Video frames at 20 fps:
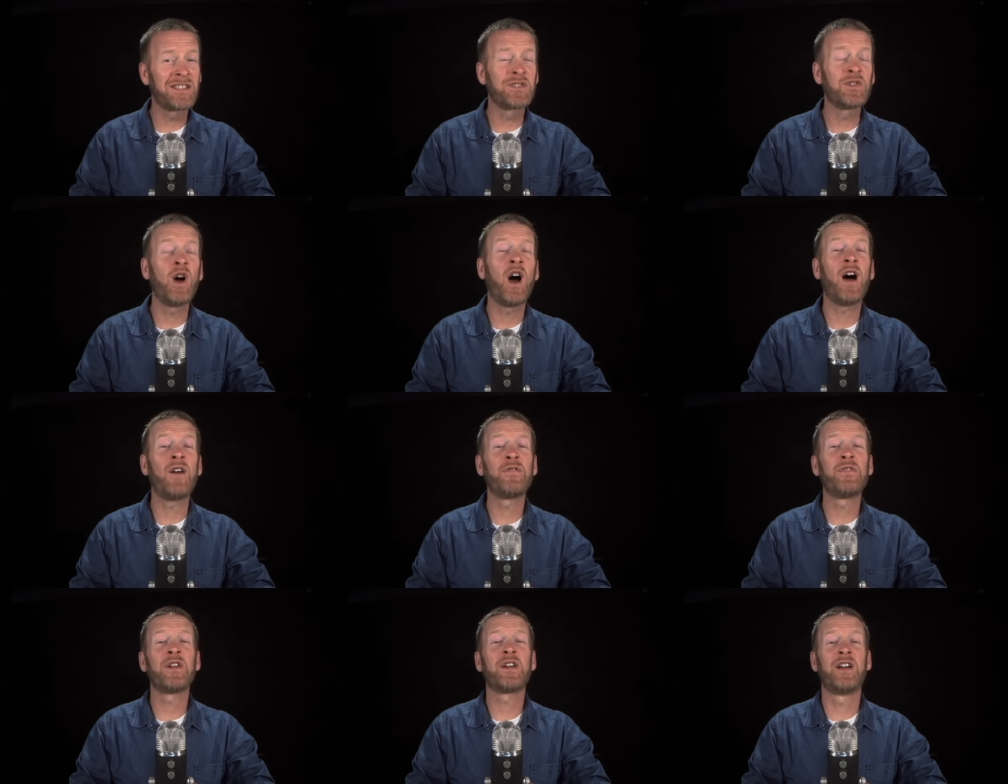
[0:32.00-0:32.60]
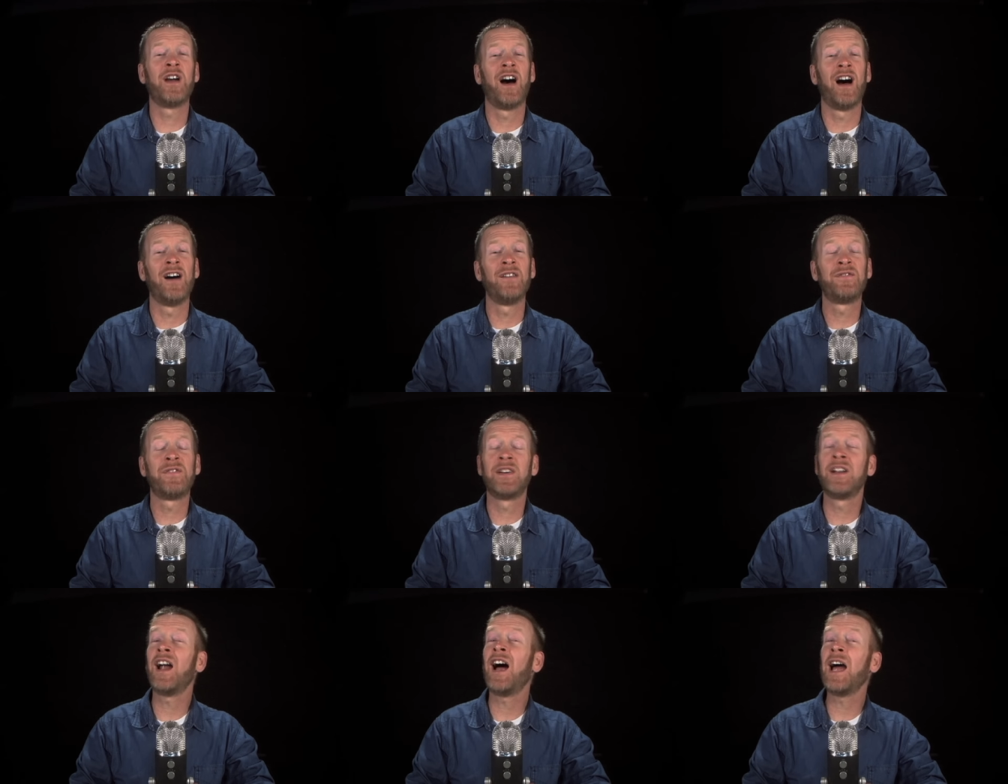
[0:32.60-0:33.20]
is Off the
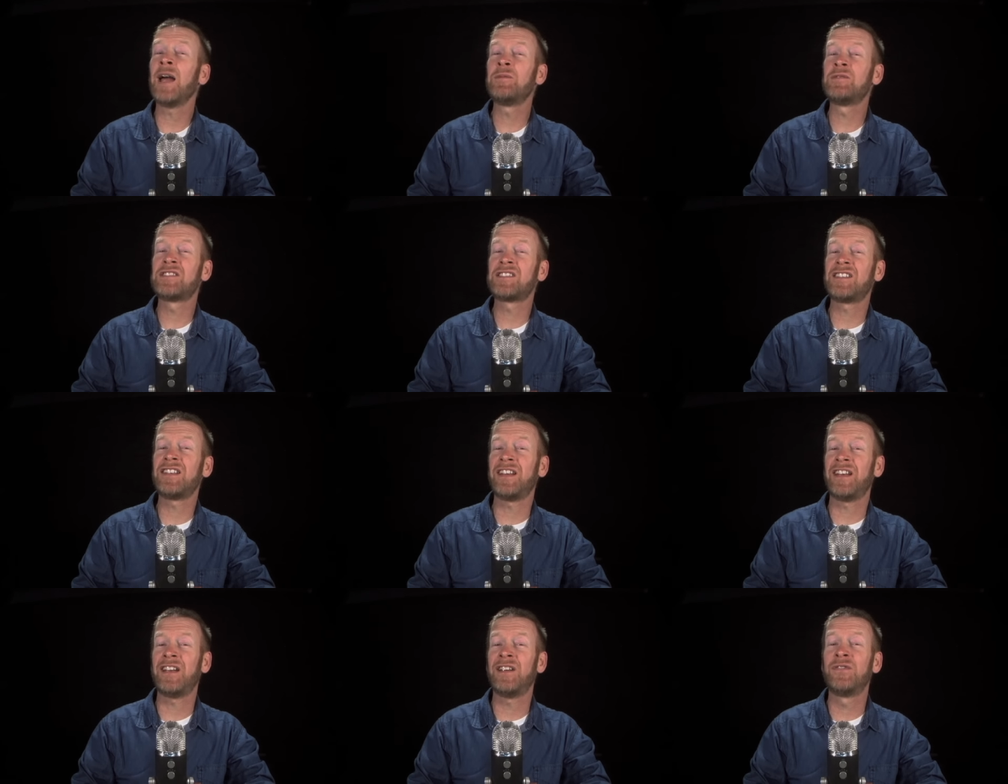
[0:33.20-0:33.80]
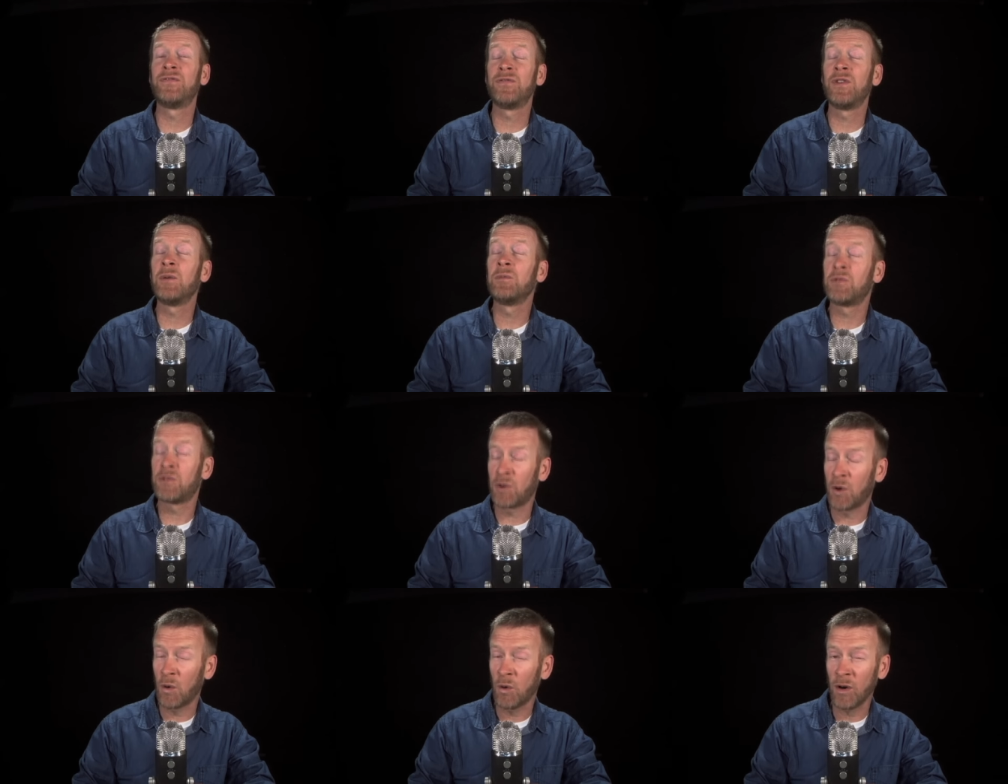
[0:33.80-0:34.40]
Cuff, and I'm Steve from
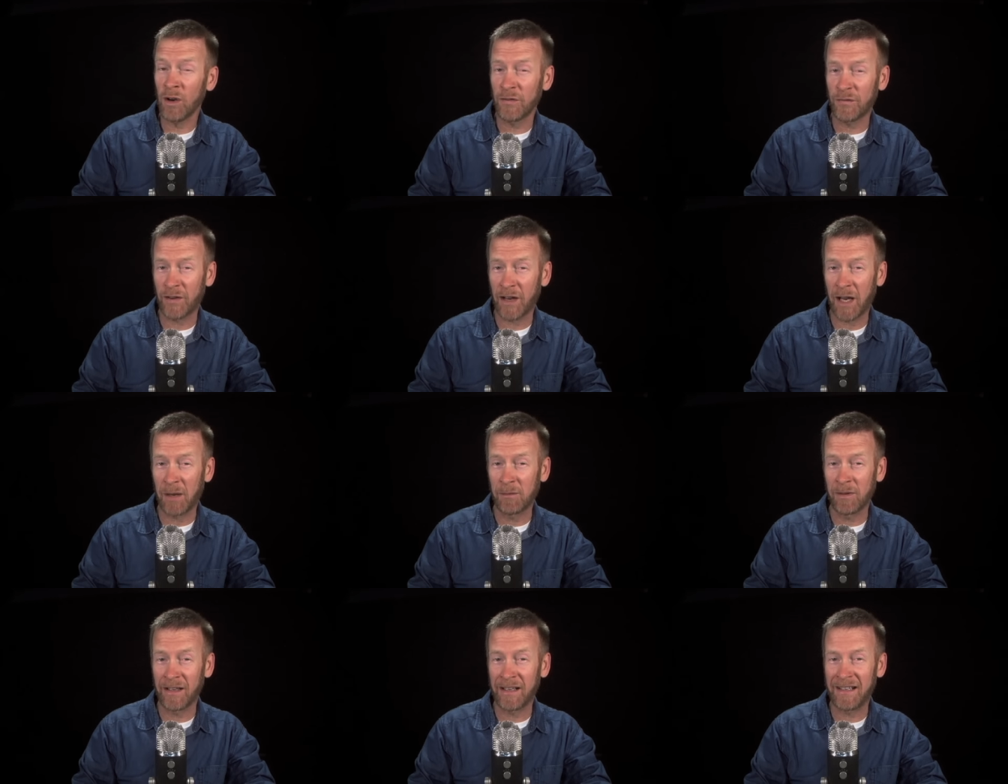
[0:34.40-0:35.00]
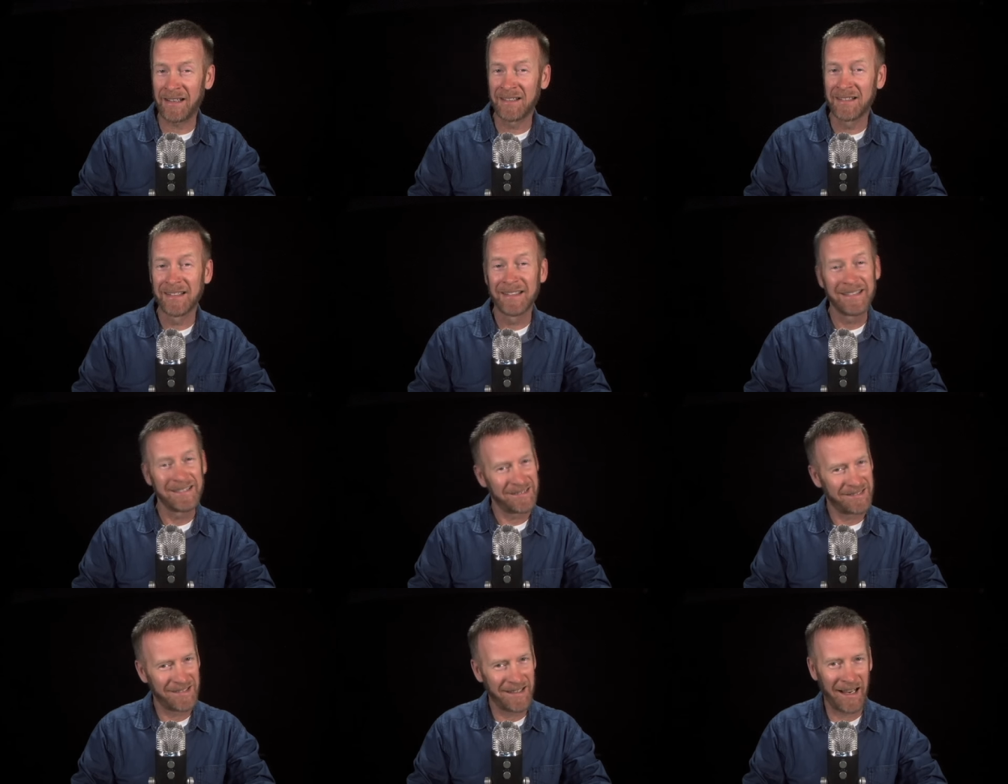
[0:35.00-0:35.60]
Torah Family
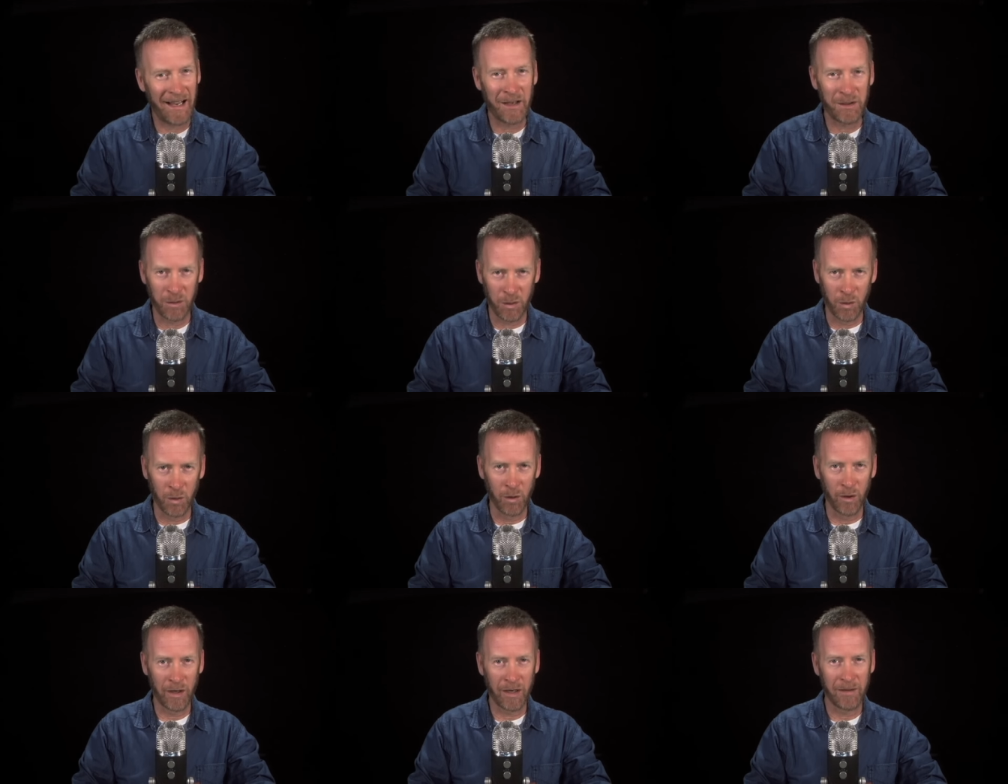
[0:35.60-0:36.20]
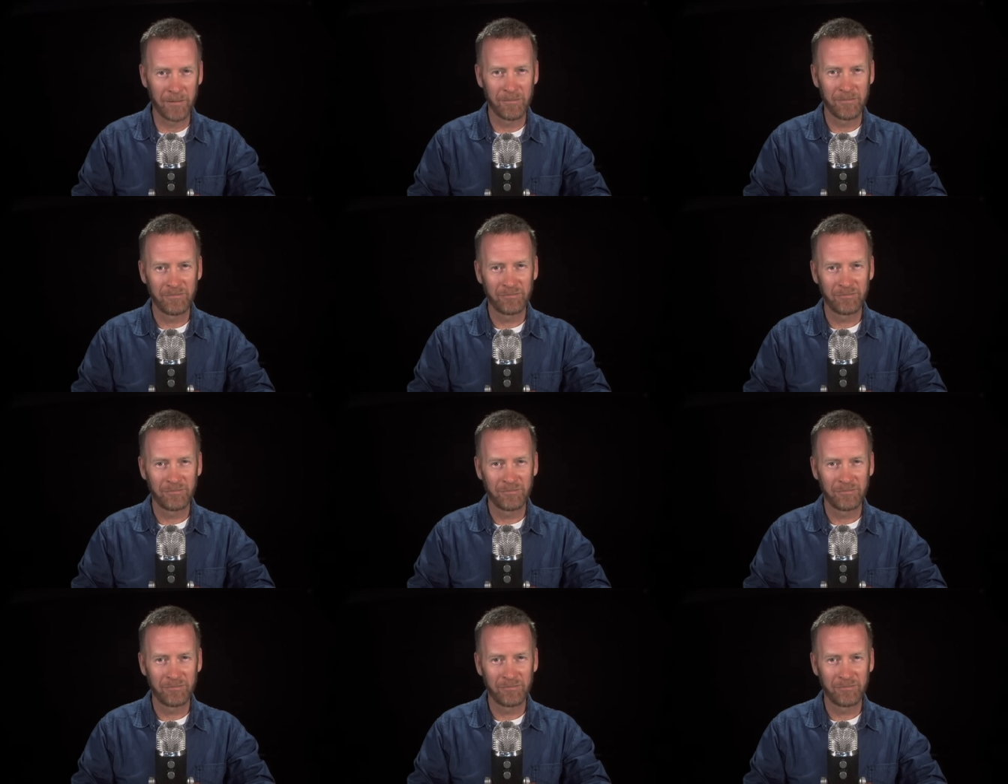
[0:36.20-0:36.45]
dot org.